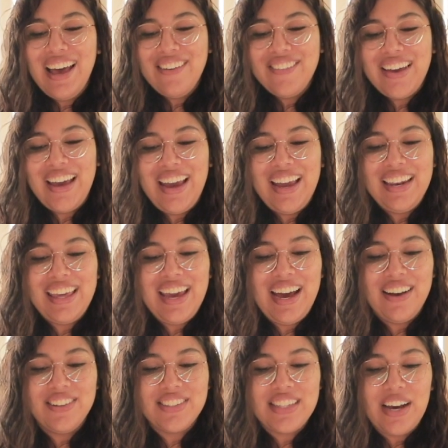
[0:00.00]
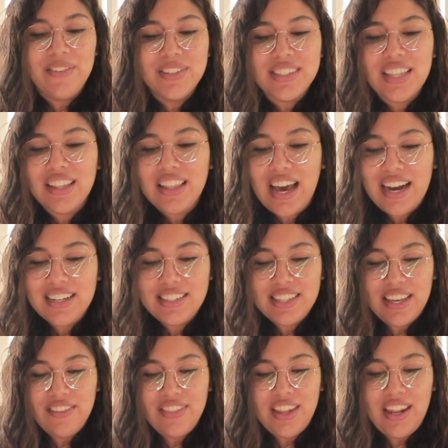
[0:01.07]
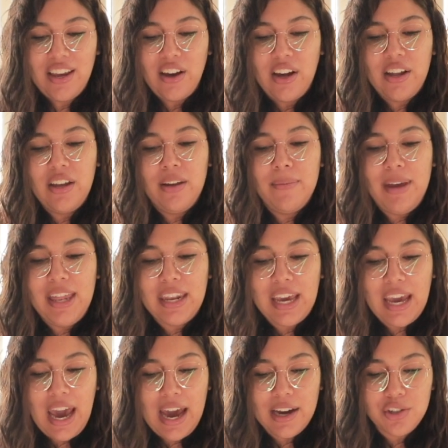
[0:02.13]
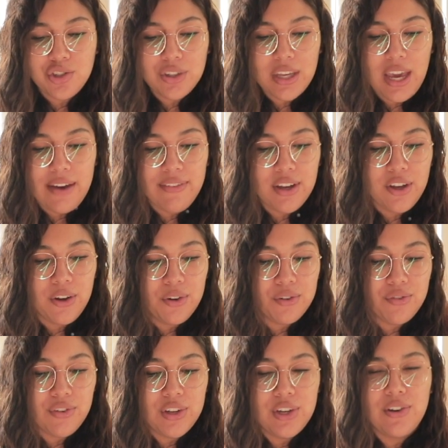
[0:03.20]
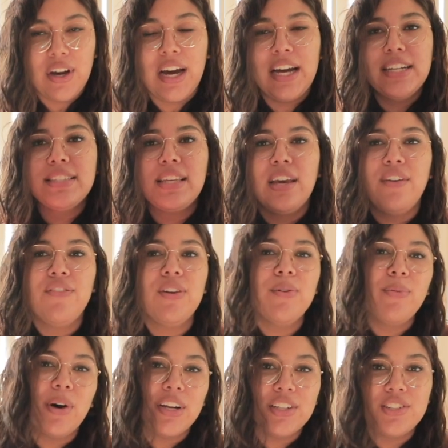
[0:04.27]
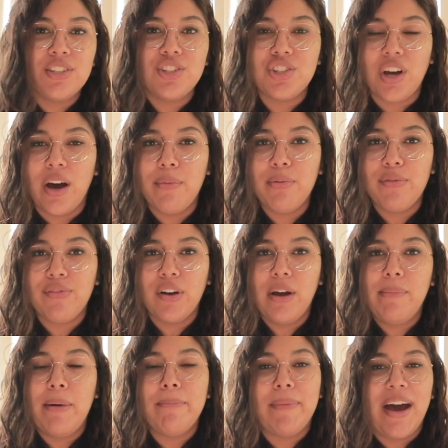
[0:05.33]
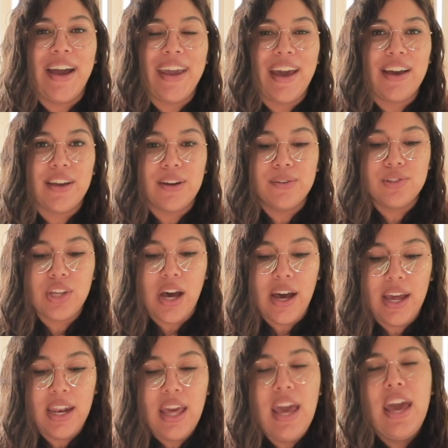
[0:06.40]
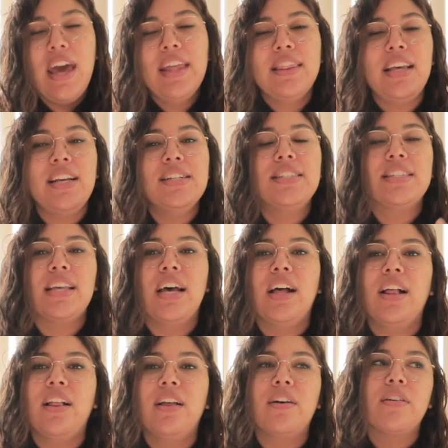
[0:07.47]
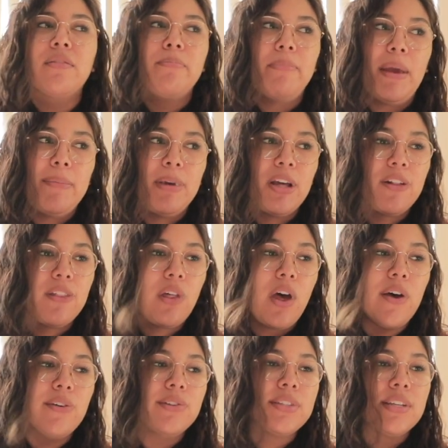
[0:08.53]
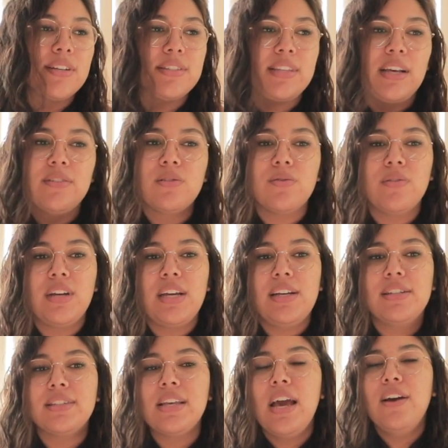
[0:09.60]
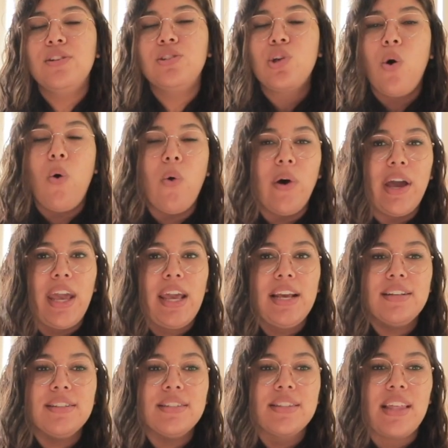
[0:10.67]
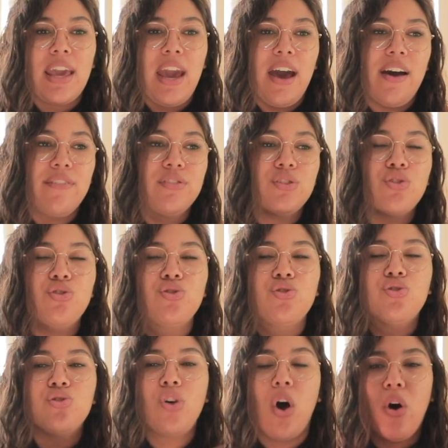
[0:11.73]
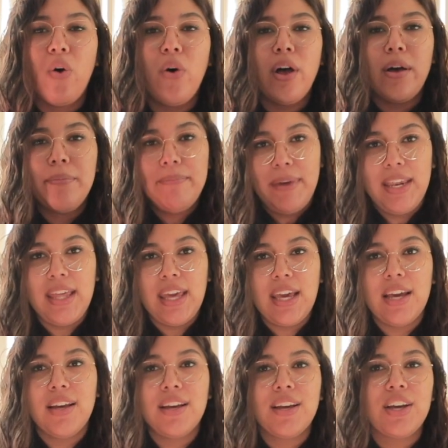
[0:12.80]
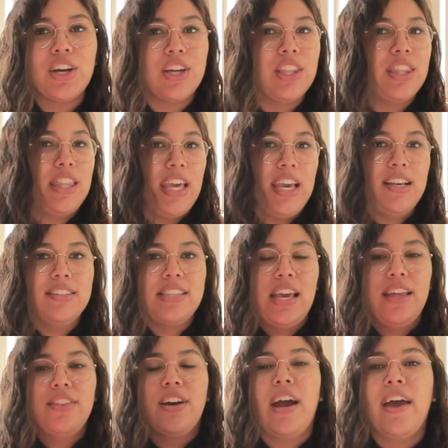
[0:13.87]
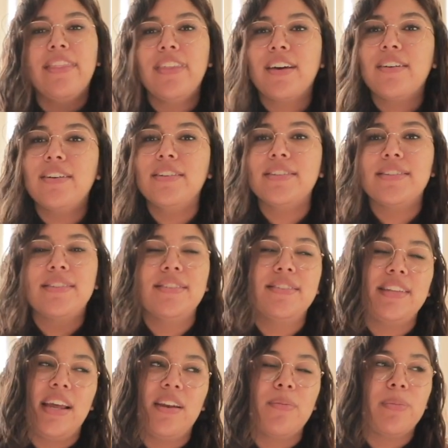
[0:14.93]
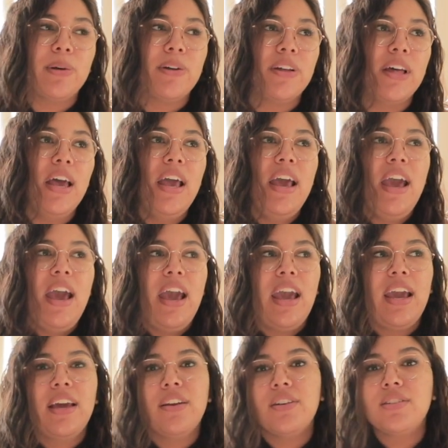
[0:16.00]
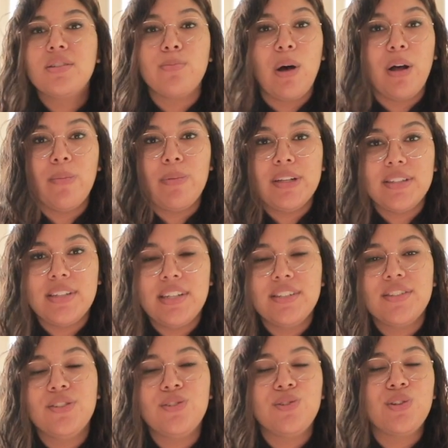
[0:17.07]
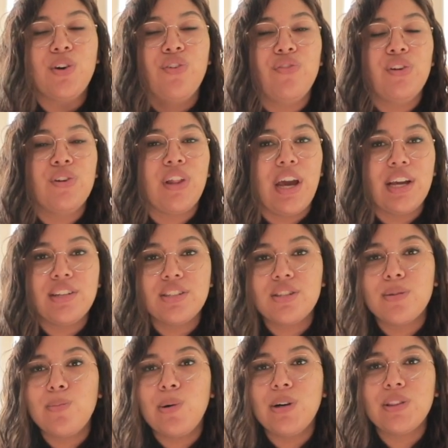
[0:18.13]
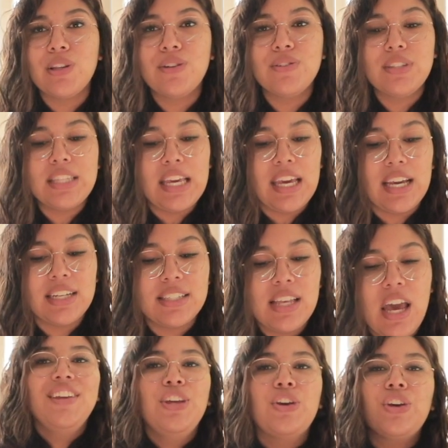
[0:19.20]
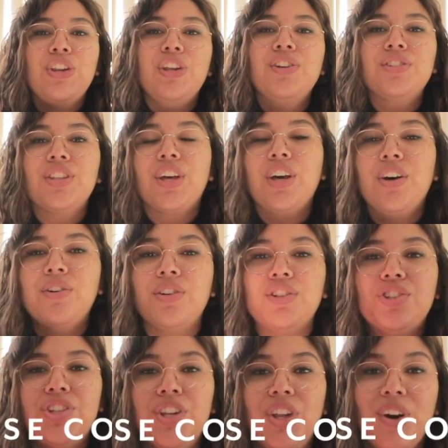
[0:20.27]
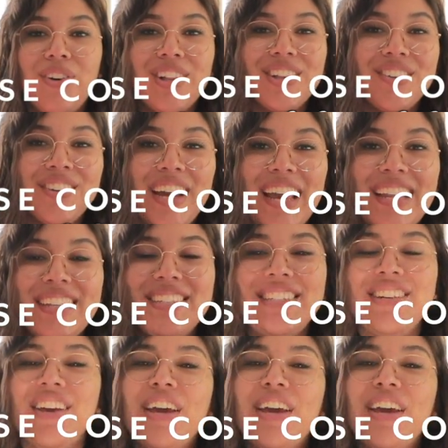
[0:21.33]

but anyhows, that was the last gift that I got him. And I actually have a code for you guys if you wanted to shop from My EcoTot. They sell baby clothes, accessories, toys. They have so many good things and they're ethical, sustainable, and a small business. So if you'd like to support those things, you can use the code ShanoahLauren to